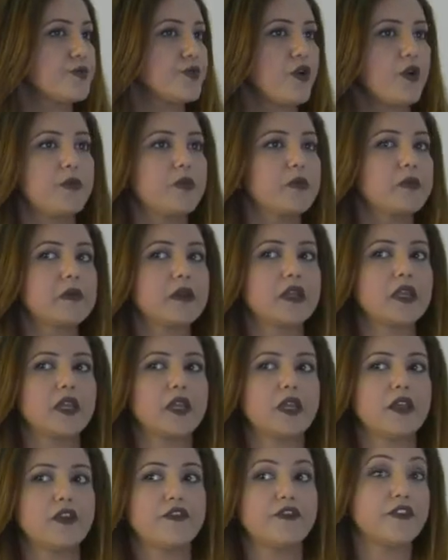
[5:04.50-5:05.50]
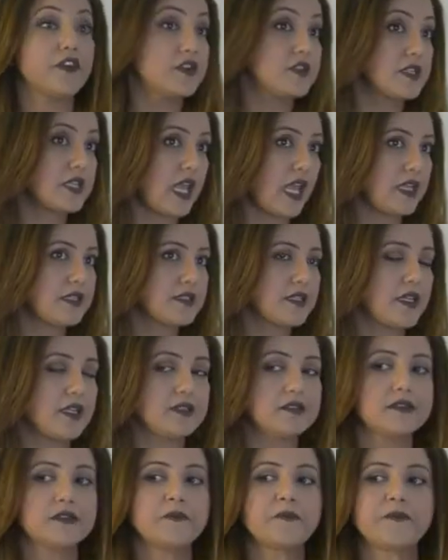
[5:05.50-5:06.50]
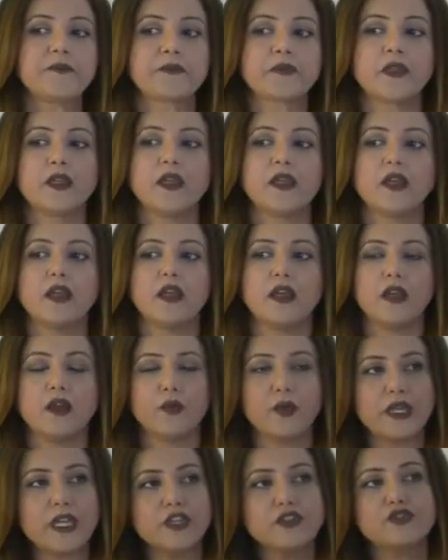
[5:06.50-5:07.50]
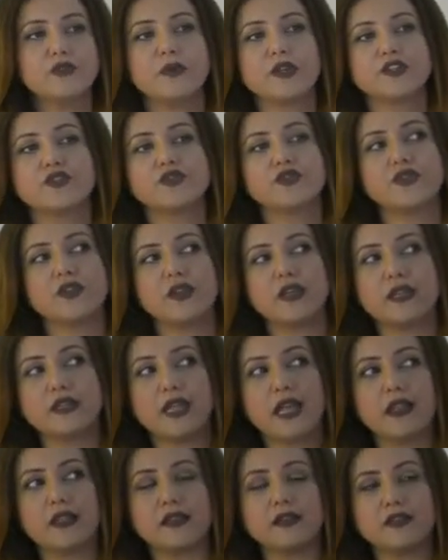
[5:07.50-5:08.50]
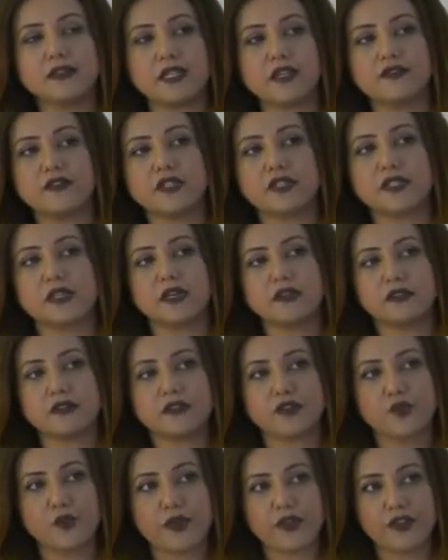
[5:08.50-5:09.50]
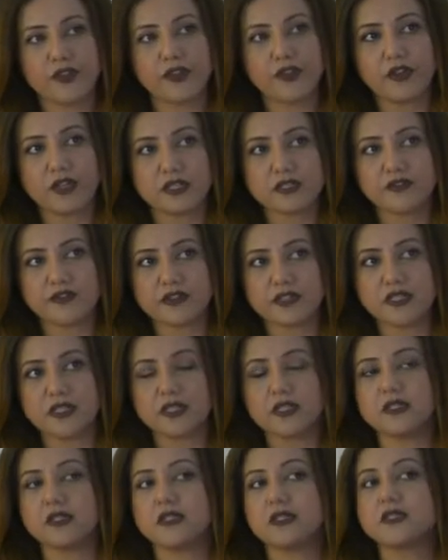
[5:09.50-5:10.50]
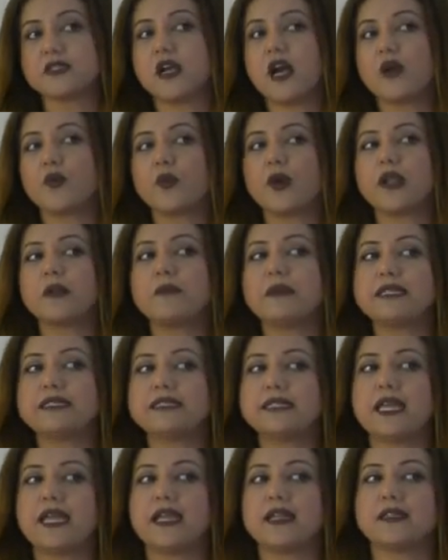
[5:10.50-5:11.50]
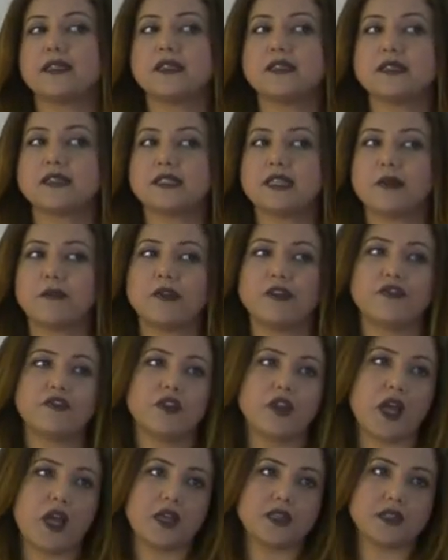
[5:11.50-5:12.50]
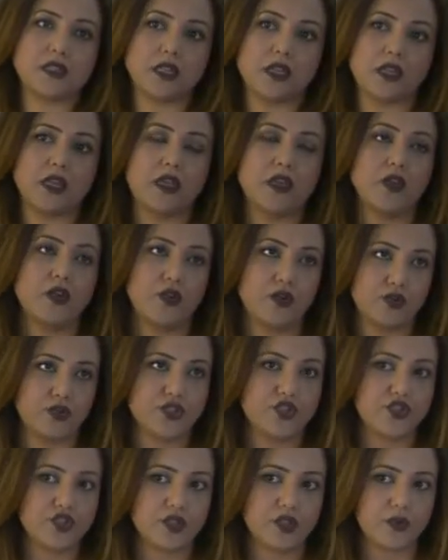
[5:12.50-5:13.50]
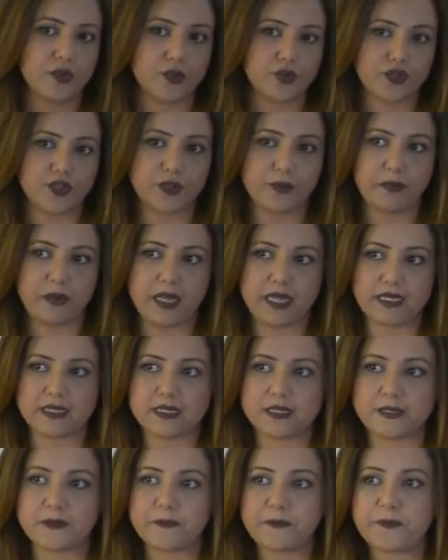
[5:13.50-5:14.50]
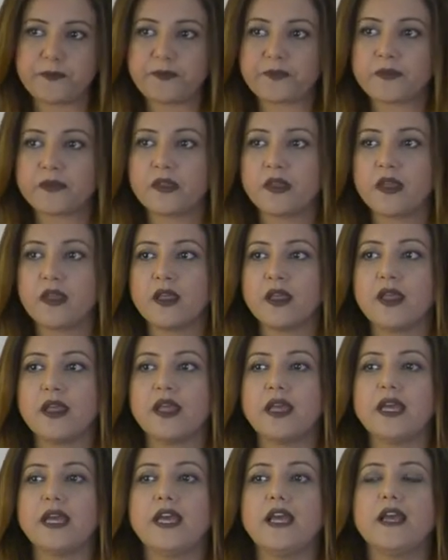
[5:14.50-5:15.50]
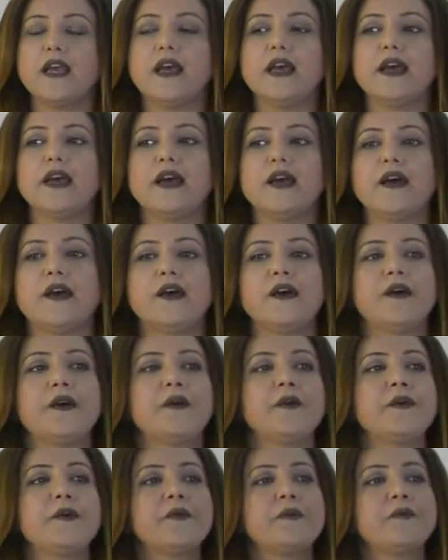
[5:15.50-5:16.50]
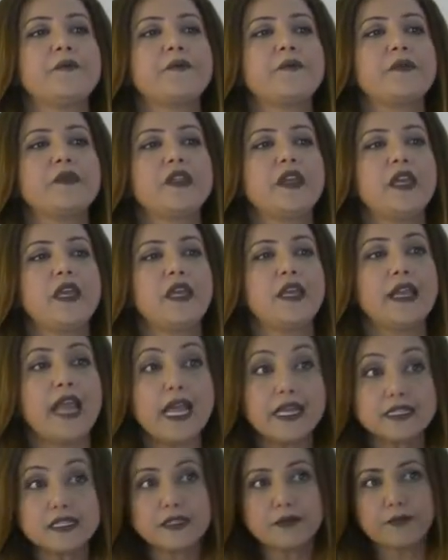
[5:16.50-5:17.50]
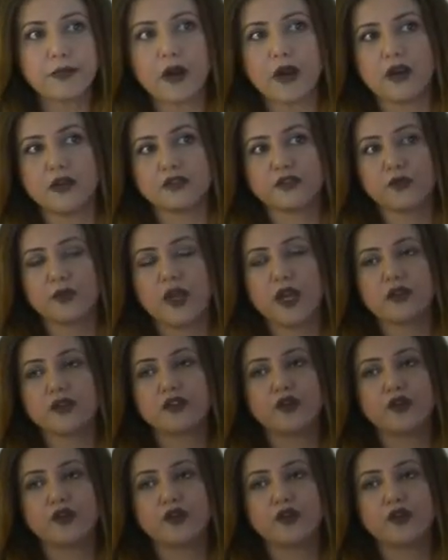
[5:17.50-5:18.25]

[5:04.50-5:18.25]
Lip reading: probably first aid kit. We need to make sure that health and safety standards within these facilities are well maintained in the same level as the original workplace. The next part we are